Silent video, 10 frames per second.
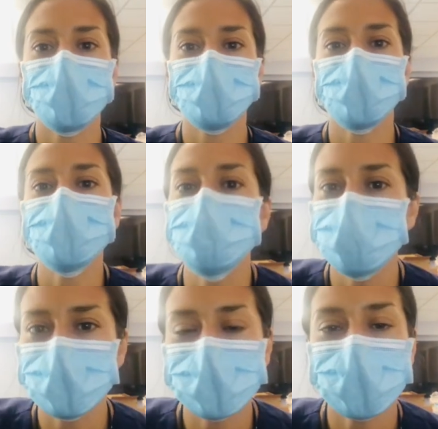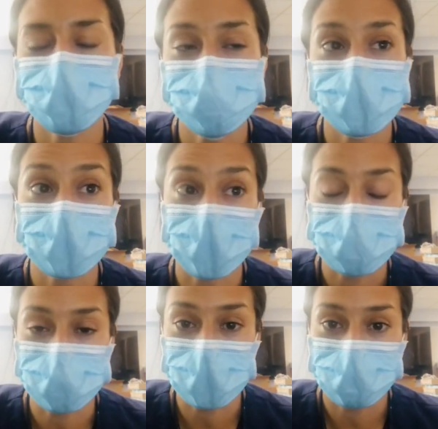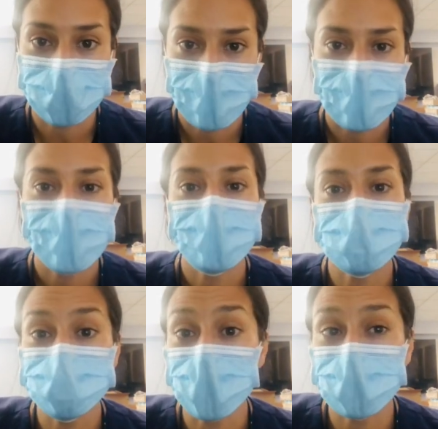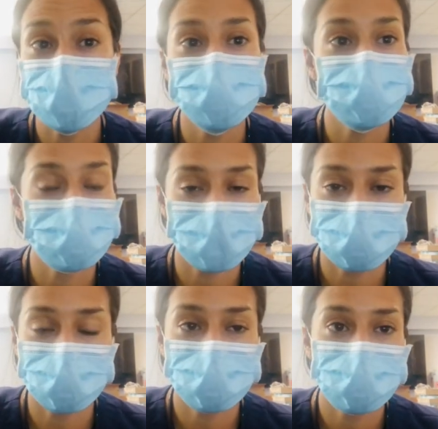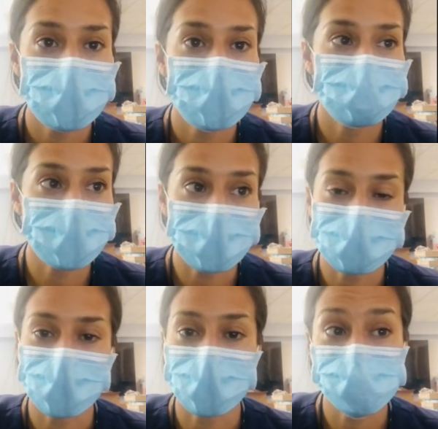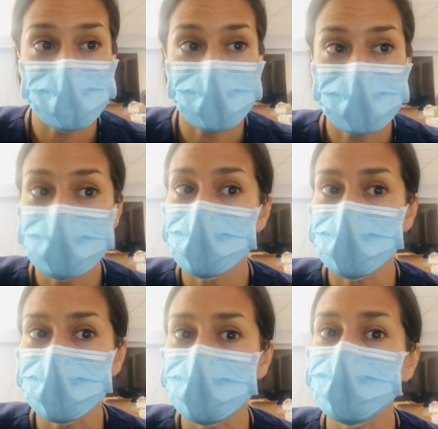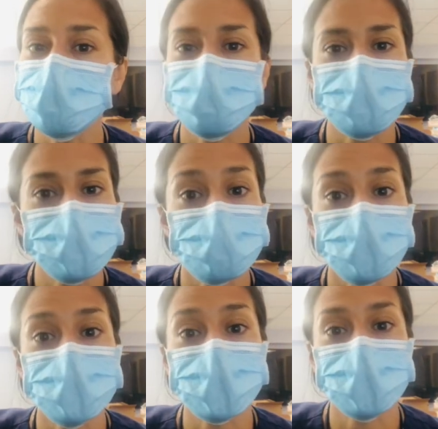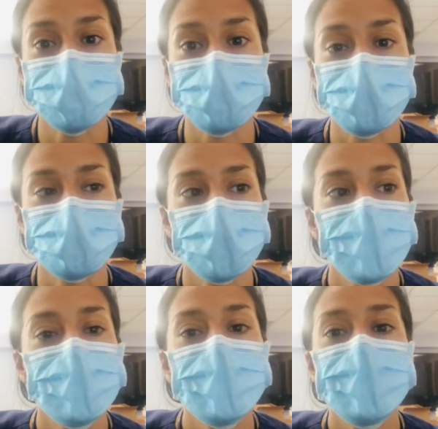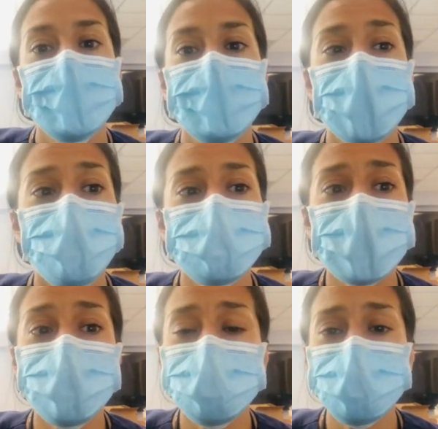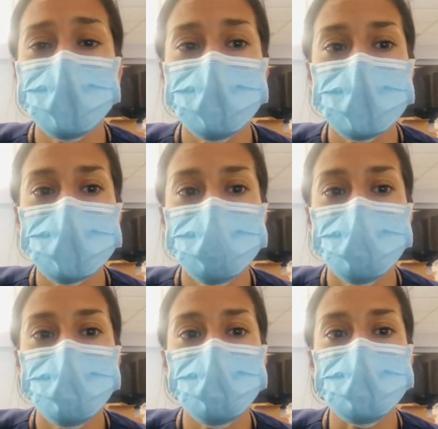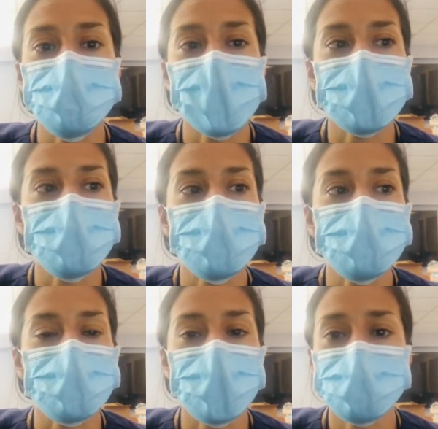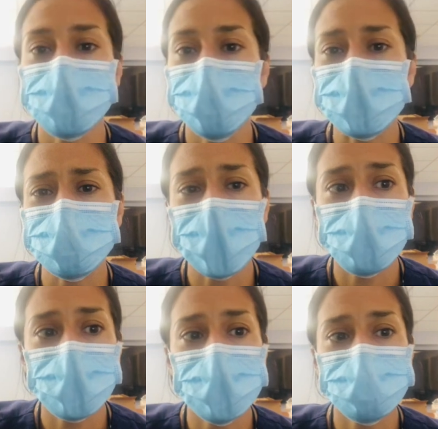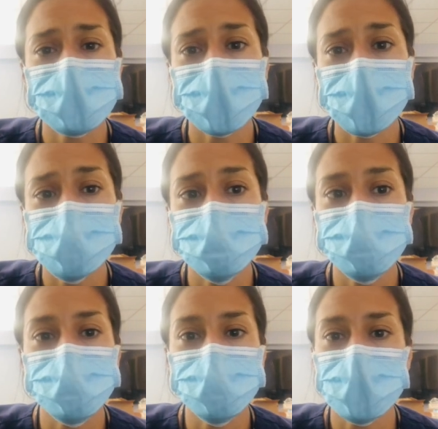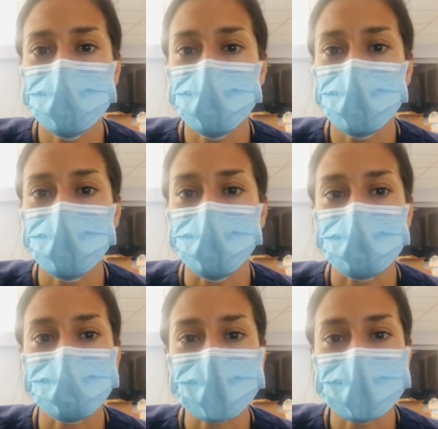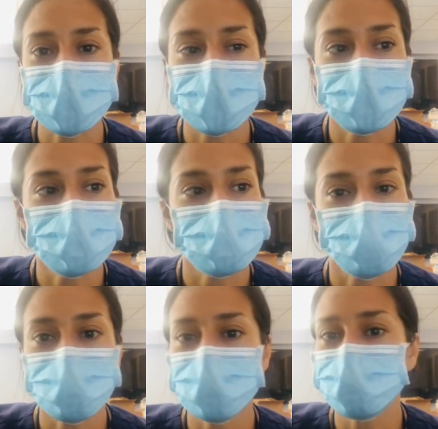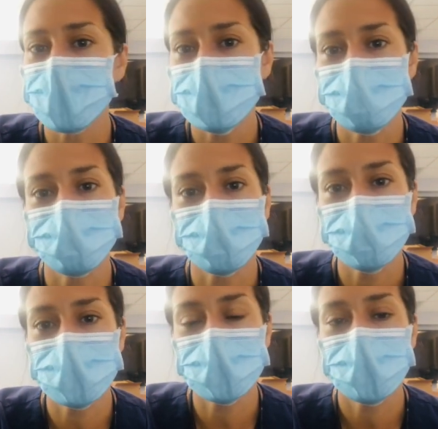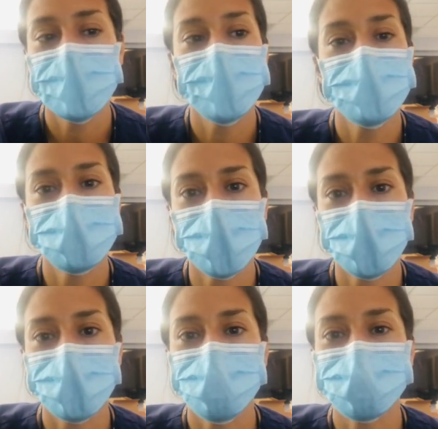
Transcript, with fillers: and work in community health and engagement. Responding to the census means that our communities in need get the resources they deserve. Counting everyone in your household, no matter your economic background, age, gender, or race, is important in making funding fair